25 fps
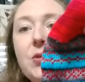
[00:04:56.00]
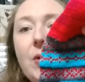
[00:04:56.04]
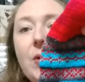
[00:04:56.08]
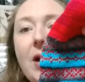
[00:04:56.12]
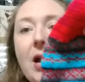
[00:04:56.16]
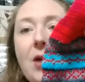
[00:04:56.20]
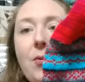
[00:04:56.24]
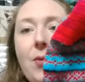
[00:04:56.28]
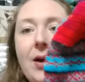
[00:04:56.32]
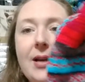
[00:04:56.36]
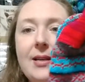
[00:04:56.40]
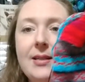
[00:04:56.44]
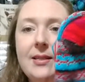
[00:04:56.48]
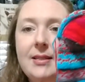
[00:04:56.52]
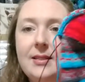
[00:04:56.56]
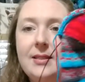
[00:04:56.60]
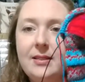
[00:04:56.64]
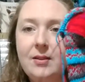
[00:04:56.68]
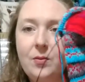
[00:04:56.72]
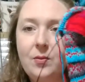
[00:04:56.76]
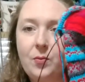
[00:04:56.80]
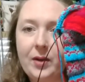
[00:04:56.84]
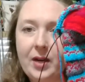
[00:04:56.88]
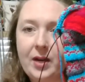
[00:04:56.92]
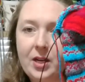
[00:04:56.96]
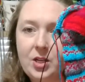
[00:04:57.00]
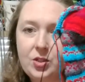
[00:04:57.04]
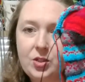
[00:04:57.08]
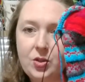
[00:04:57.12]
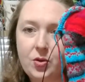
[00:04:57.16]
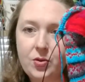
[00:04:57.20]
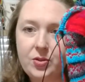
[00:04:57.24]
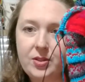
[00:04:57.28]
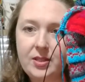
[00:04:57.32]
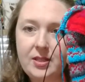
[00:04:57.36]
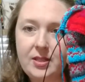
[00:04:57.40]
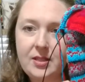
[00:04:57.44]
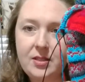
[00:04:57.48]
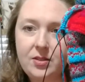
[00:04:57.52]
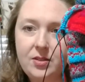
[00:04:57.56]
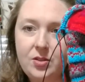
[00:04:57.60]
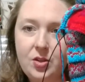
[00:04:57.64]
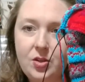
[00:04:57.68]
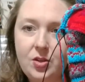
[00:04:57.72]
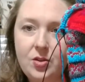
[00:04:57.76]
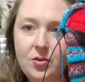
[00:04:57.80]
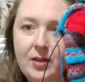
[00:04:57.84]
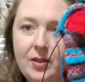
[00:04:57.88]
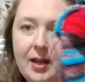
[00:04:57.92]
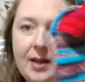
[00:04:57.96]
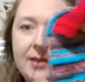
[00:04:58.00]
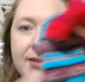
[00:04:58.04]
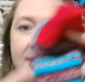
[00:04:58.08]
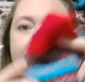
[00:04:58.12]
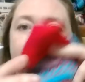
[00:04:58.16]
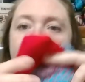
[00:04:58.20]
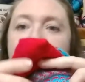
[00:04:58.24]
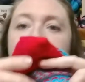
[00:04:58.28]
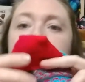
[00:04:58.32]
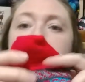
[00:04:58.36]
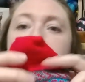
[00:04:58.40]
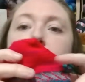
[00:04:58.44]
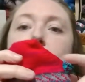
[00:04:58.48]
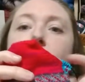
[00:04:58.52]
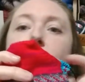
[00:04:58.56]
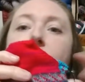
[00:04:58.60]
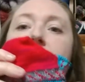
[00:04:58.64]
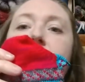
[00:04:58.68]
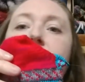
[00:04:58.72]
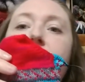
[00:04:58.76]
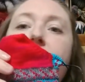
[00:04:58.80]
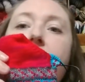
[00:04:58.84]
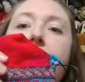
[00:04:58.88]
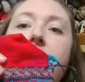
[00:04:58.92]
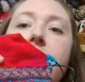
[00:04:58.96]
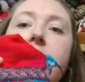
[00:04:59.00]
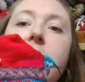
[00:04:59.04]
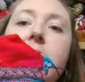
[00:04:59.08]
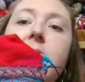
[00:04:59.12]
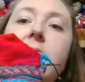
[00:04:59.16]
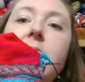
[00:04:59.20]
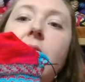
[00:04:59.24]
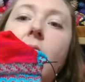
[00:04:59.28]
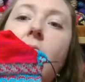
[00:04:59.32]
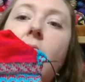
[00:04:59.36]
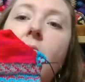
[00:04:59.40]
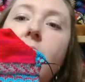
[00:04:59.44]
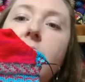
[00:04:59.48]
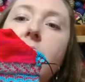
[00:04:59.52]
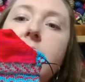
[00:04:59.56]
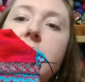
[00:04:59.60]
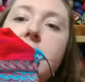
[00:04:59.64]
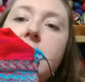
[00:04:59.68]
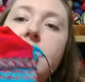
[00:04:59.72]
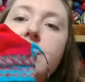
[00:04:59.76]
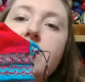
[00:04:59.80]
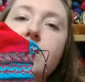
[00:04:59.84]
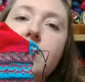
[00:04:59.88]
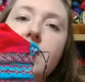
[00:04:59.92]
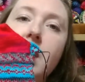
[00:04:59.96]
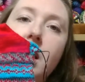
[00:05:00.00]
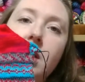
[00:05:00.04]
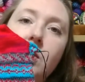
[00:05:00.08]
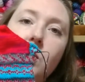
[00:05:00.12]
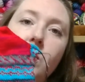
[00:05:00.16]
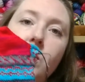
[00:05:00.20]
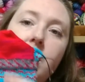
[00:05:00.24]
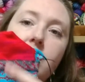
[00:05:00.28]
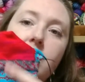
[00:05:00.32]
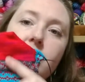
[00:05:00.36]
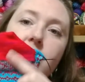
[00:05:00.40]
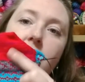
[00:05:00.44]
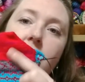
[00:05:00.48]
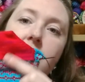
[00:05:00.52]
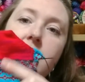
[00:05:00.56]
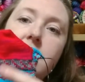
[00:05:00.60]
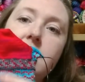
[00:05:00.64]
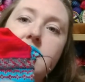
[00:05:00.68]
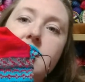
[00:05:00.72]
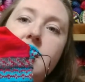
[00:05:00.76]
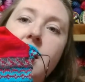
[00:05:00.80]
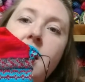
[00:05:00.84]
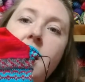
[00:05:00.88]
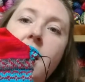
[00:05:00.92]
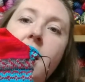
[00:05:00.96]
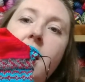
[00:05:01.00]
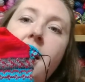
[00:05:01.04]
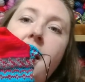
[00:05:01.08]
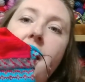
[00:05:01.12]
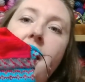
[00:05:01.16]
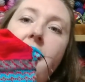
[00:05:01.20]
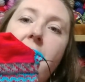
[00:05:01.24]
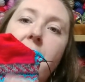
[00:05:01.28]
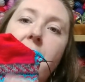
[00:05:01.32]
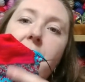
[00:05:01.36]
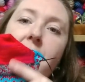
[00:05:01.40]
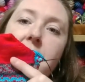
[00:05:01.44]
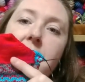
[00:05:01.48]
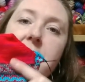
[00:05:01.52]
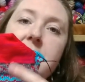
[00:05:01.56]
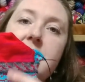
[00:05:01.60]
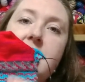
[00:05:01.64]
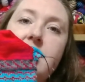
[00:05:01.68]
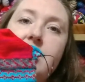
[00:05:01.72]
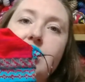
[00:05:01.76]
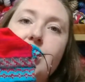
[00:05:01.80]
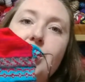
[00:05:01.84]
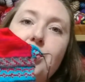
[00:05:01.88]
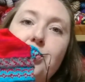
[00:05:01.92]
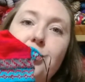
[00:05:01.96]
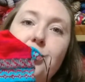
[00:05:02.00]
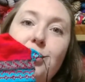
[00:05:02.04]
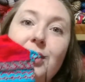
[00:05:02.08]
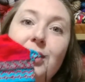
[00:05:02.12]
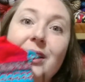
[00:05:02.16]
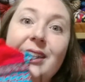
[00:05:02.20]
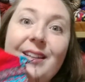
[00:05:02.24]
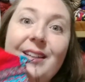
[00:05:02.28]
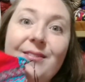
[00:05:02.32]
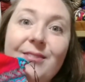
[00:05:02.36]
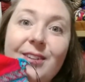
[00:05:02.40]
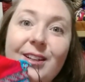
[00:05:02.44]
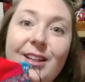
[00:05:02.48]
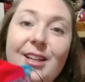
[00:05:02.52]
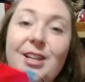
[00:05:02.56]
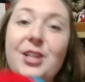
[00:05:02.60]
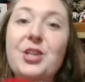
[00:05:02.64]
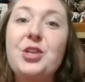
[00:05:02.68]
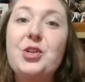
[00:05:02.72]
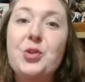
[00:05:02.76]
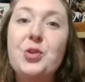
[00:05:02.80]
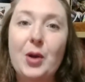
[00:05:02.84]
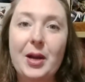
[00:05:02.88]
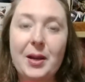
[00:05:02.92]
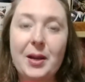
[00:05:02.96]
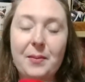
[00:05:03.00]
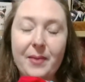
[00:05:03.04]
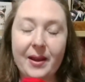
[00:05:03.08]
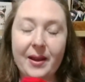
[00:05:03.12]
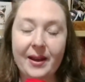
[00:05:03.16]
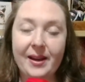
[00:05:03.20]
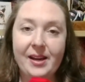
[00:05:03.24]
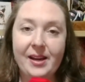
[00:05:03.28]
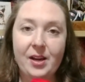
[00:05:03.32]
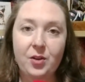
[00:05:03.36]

where I was when I showed these to you last time. So I've added in all these new color work charts. I'm still really enjoying picking